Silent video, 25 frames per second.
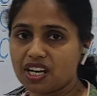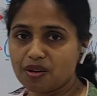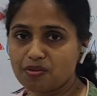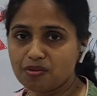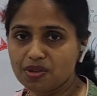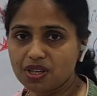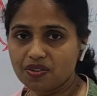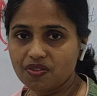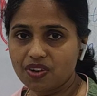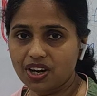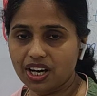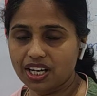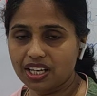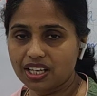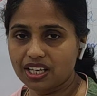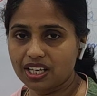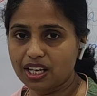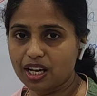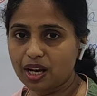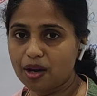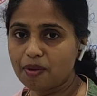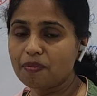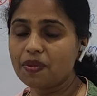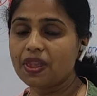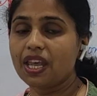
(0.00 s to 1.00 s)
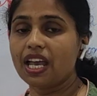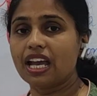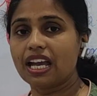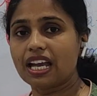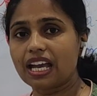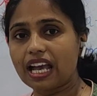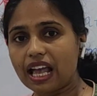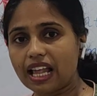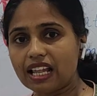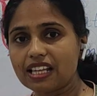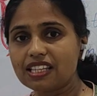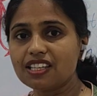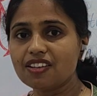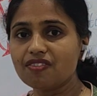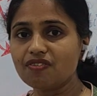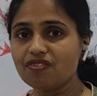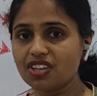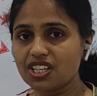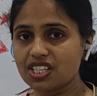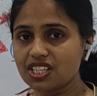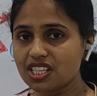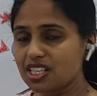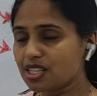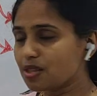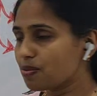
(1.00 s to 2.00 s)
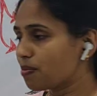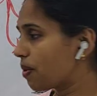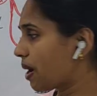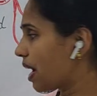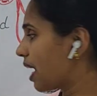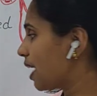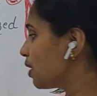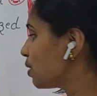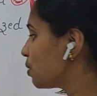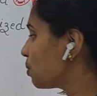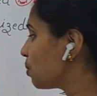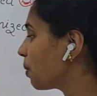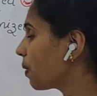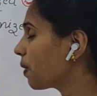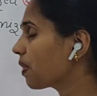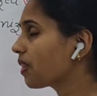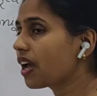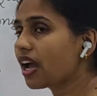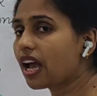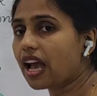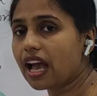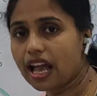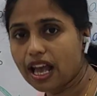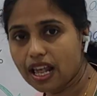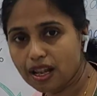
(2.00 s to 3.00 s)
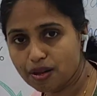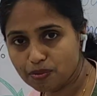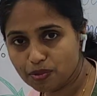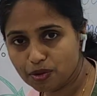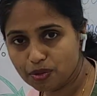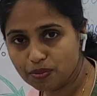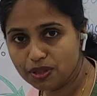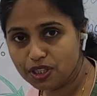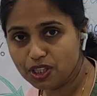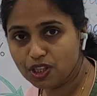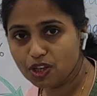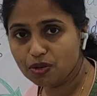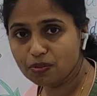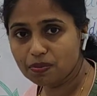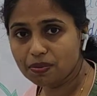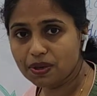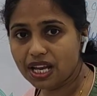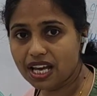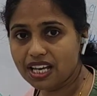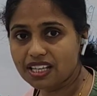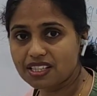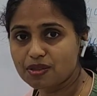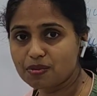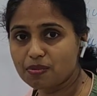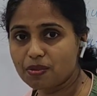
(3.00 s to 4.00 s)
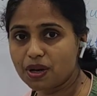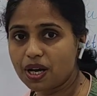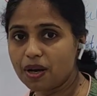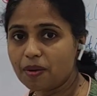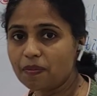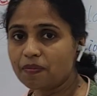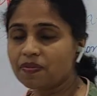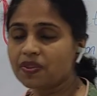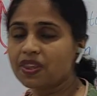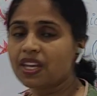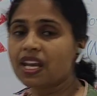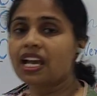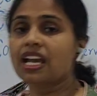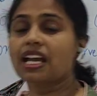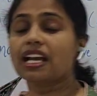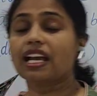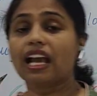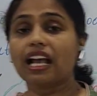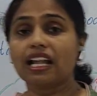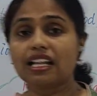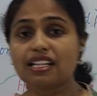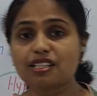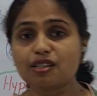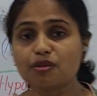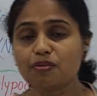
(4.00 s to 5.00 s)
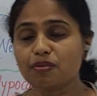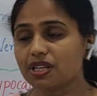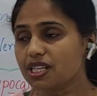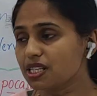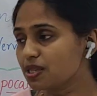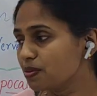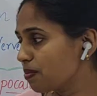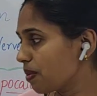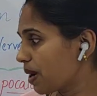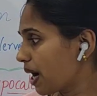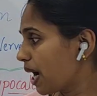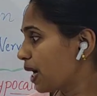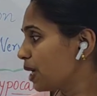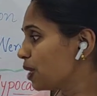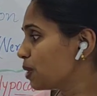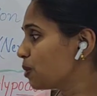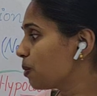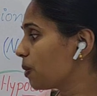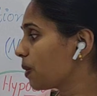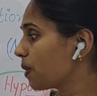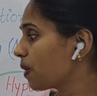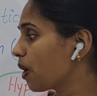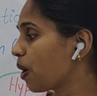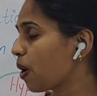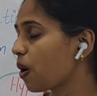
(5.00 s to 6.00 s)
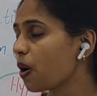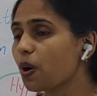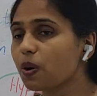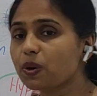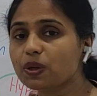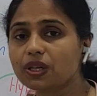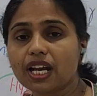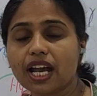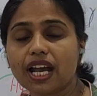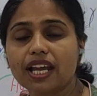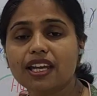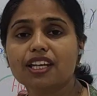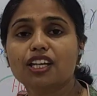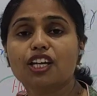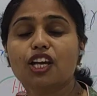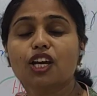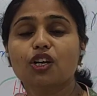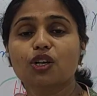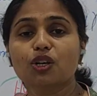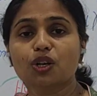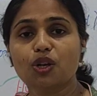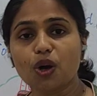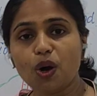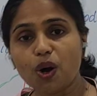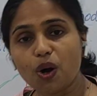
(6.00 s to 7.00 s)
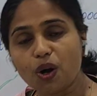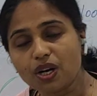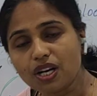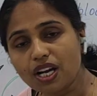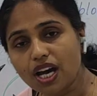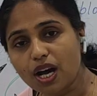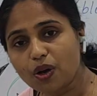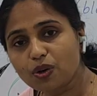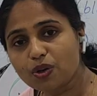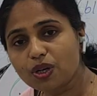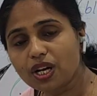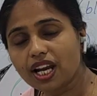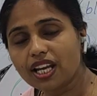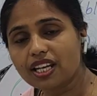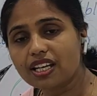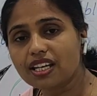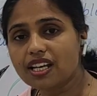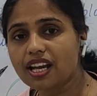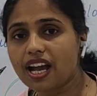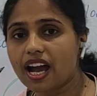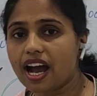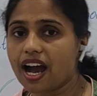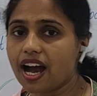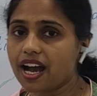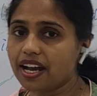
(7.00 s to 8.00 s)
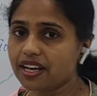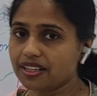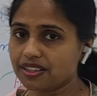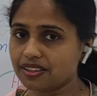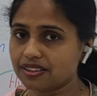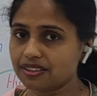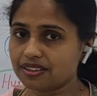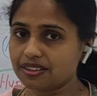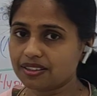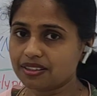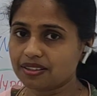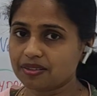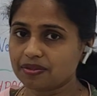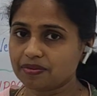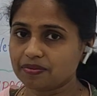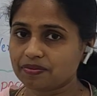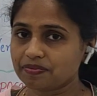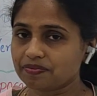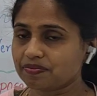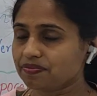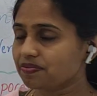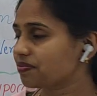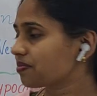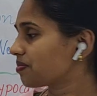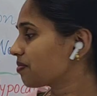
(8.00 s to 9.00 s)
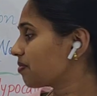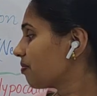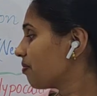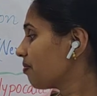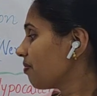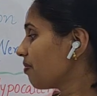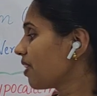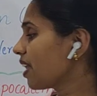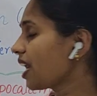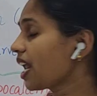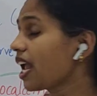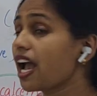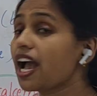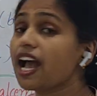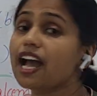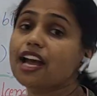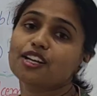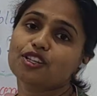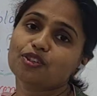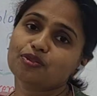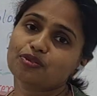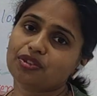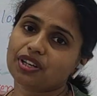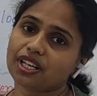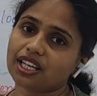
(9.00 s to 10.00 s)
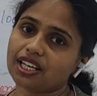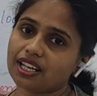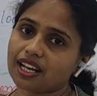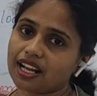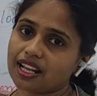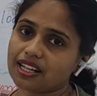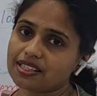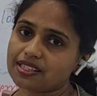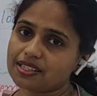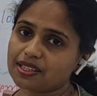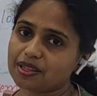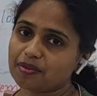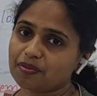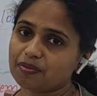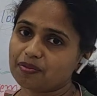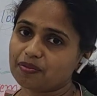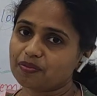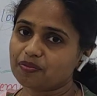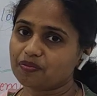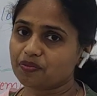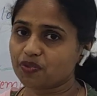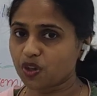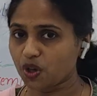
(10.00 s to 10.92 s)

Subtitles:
we divide calcium which is bound with the albumin or plasma, calcium is bound with the organic and non-organic iron, and free calcium.